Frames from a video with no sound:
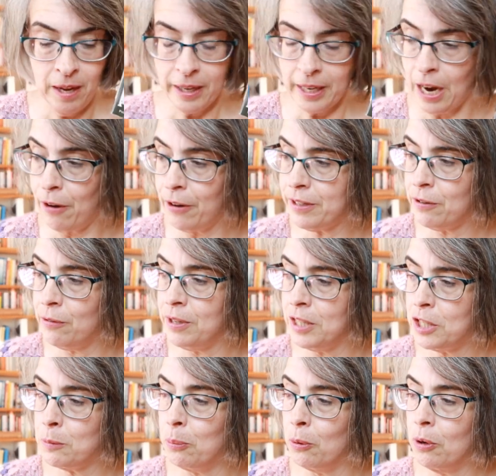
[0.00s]
character in
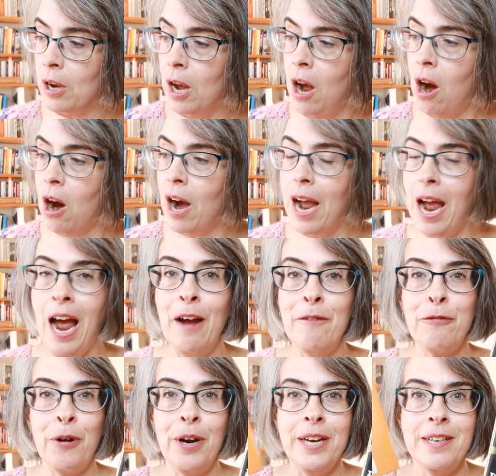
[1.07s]
this book. I
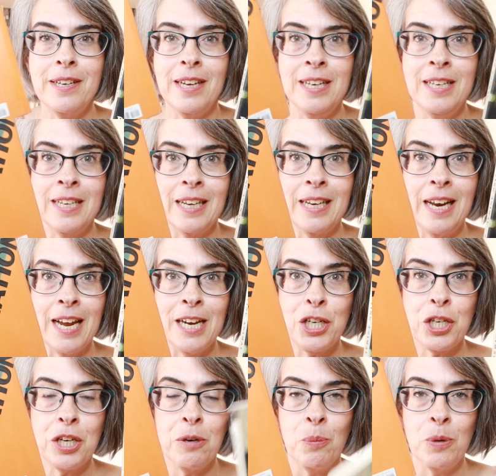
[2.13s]
have read
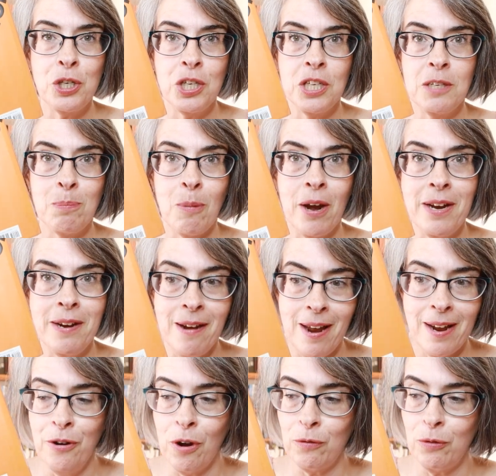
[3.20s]
Indignation, which is my
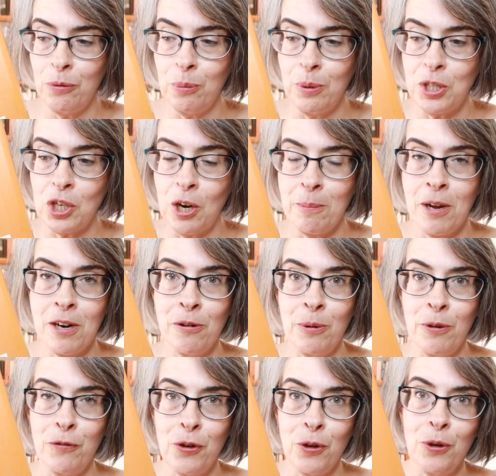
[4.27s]
next novel, which I'm going to
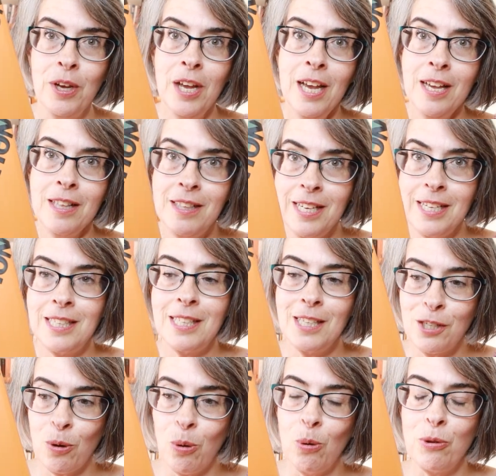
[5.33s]
review. This
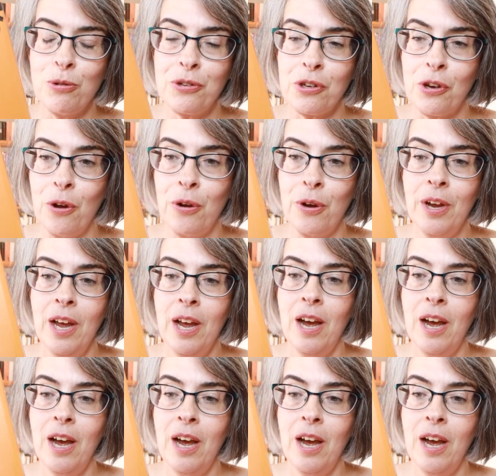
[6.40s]
is also